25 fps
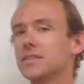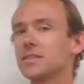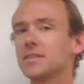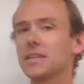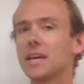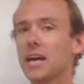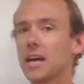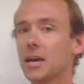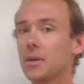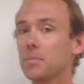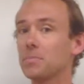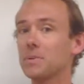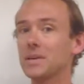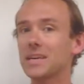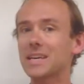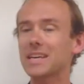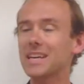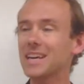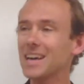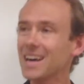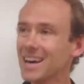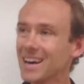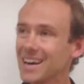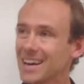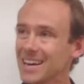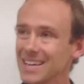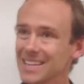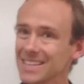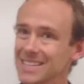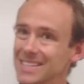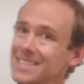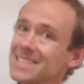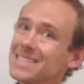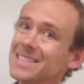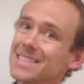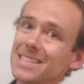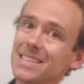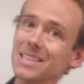today
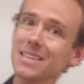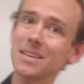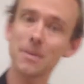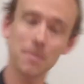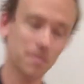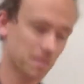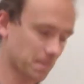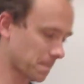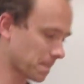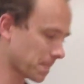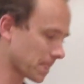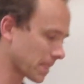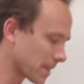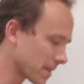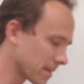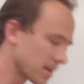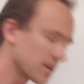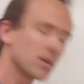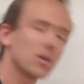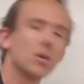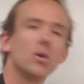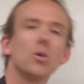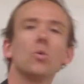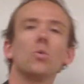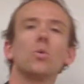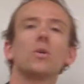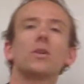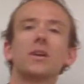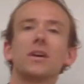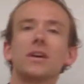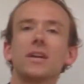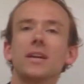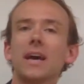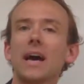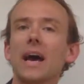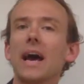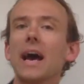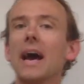because we're
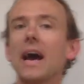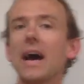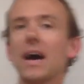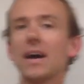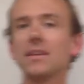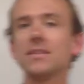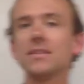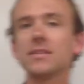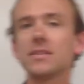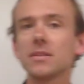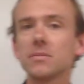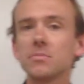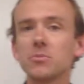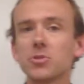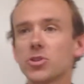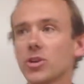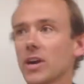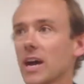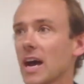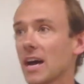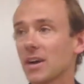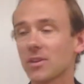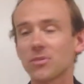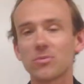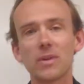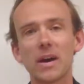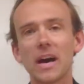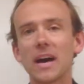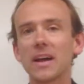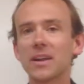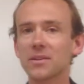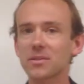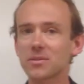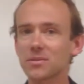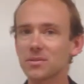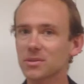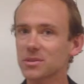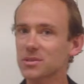going to add and subtract
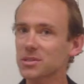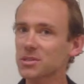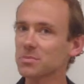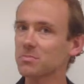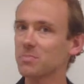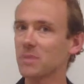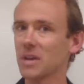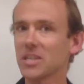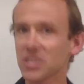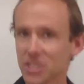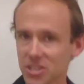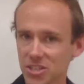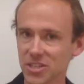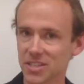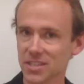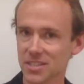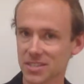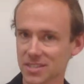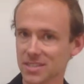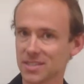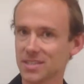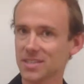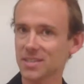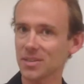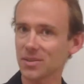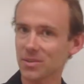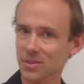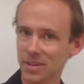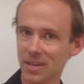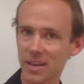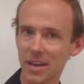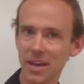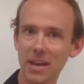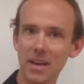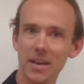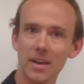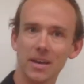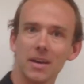radical expressions,
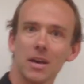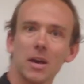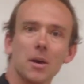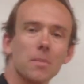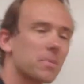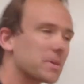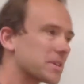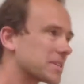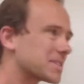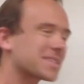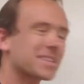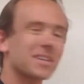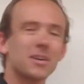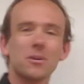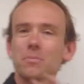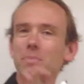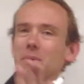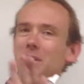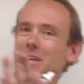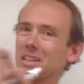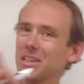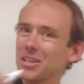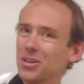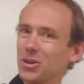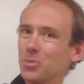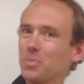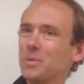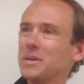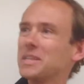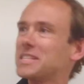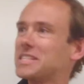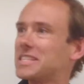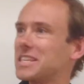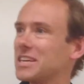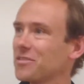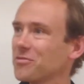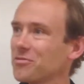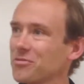okay? But it's going to be a little
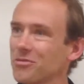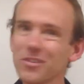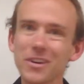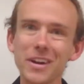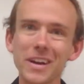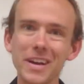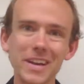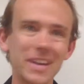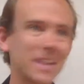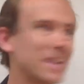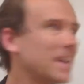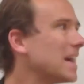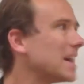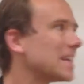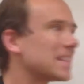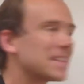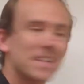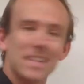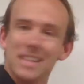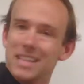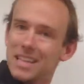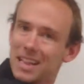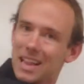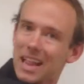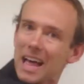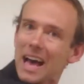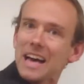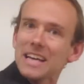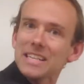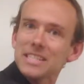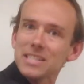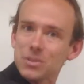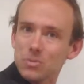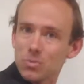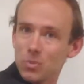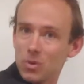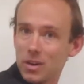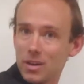bit different than the
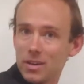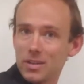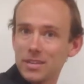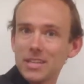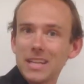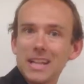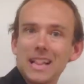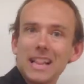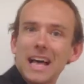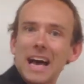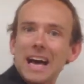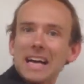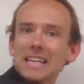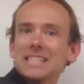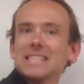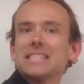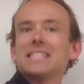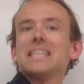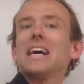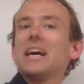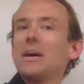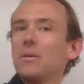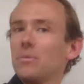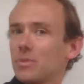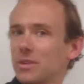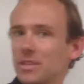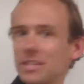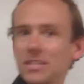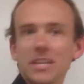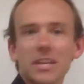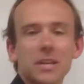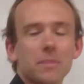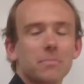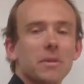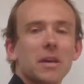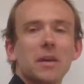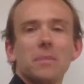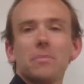last one. The last time we did
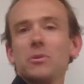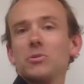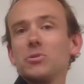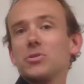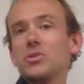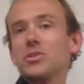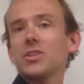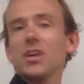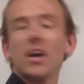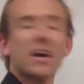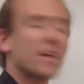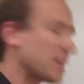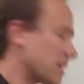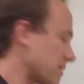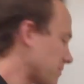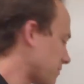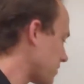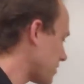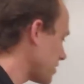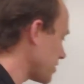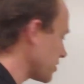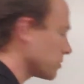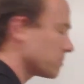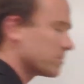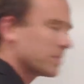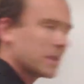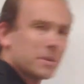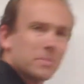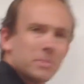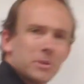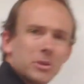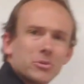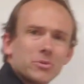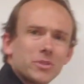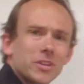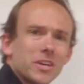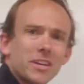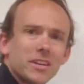it, maybe you saw that video, maybe
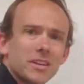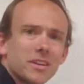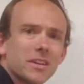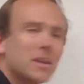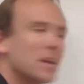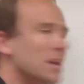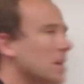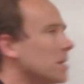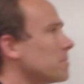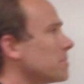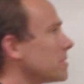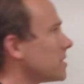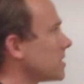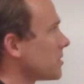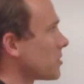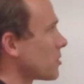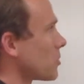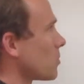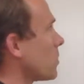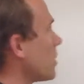you didn't. But either